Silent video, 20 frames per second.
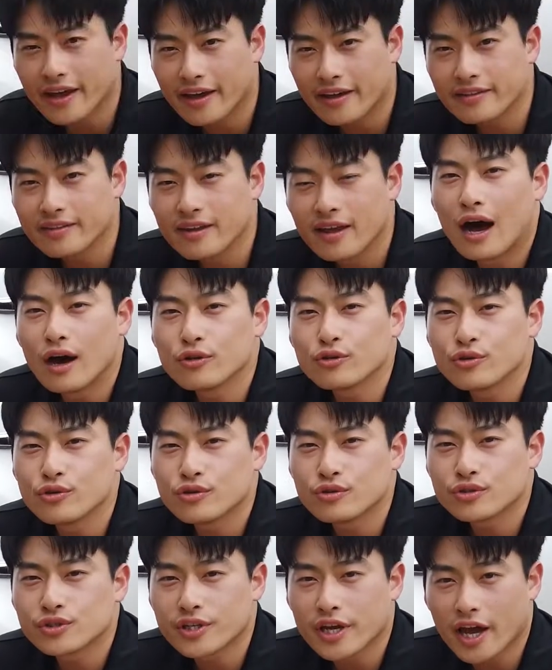Then, how do
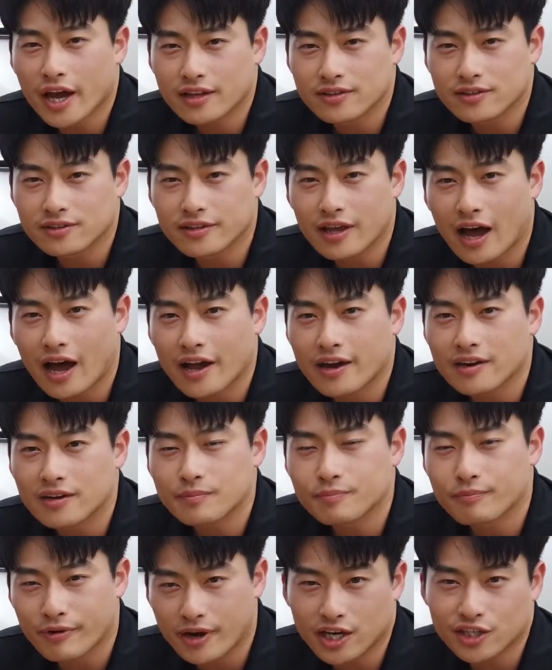you check the
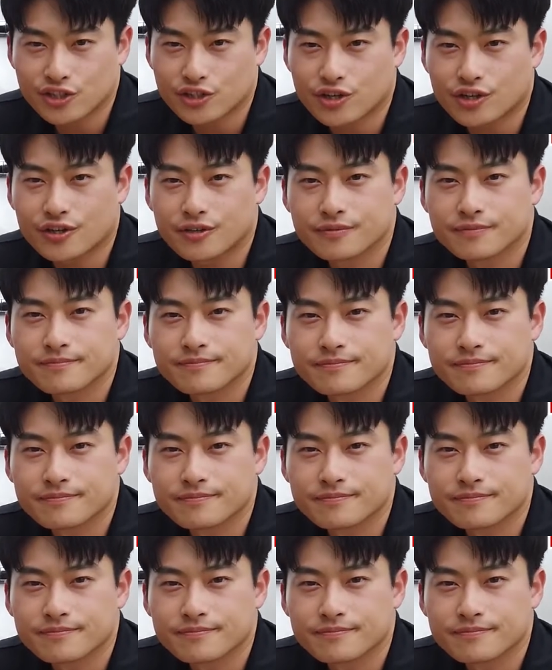tire pressure?